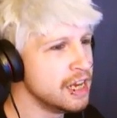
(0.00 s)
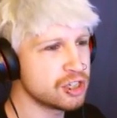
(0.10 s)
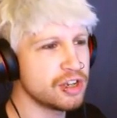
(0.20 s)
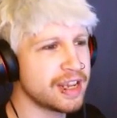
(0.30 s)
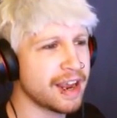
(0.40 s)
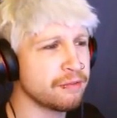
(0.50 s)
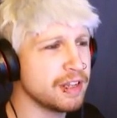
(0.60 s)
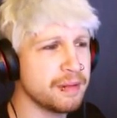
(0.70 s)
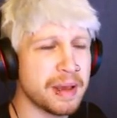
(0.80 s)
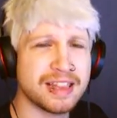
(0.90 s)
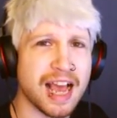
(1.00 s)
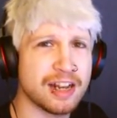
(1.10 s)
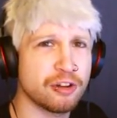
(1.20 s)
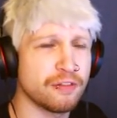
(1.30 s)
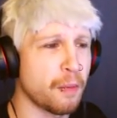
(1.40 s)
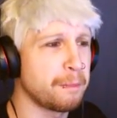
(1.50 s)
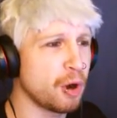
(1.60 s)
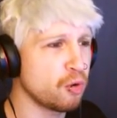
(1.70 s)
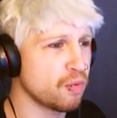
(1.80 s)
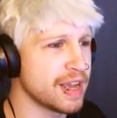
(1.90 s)
so you can't really make that good of a
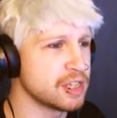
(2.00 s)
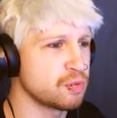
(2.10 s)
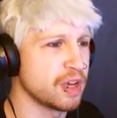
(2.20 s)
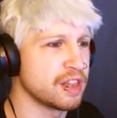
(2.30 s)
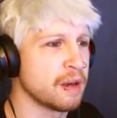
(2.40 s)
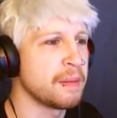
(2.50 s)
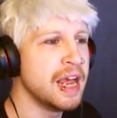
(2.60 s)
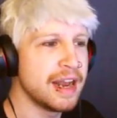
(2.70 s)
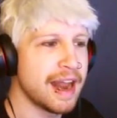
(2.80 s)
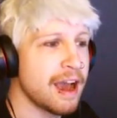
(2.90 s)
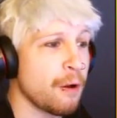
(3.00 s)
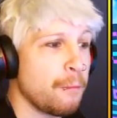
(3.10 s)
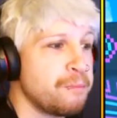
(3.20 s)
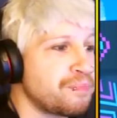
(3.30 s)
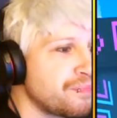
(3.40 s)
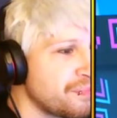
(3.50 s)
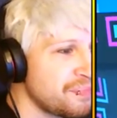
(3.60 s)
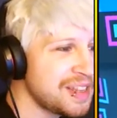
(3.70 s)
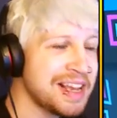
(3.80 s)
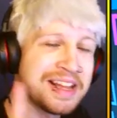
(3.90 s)
boat race with them. Now,
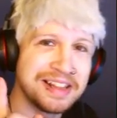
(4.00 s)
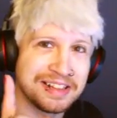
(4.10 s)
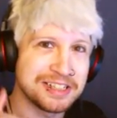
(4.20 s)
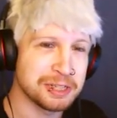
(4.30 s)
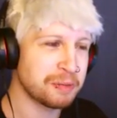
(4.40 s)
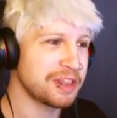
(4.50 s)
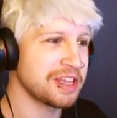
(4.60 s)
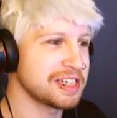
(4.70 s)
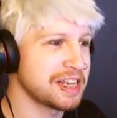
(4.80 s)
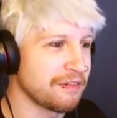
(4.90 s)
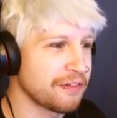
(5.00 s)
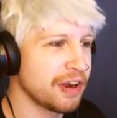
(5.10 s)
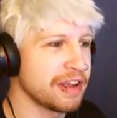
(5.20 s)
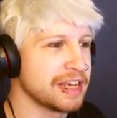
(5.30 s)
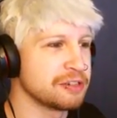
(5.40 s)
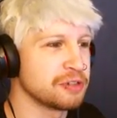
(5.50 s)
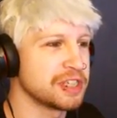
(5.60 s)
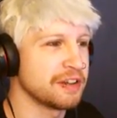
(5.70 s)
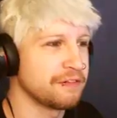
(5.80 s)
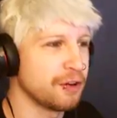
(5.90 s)
this is where things get very
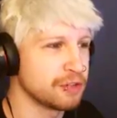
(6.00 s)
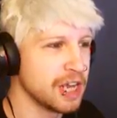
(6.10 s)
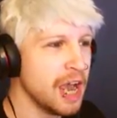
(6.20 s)
interesting, folks,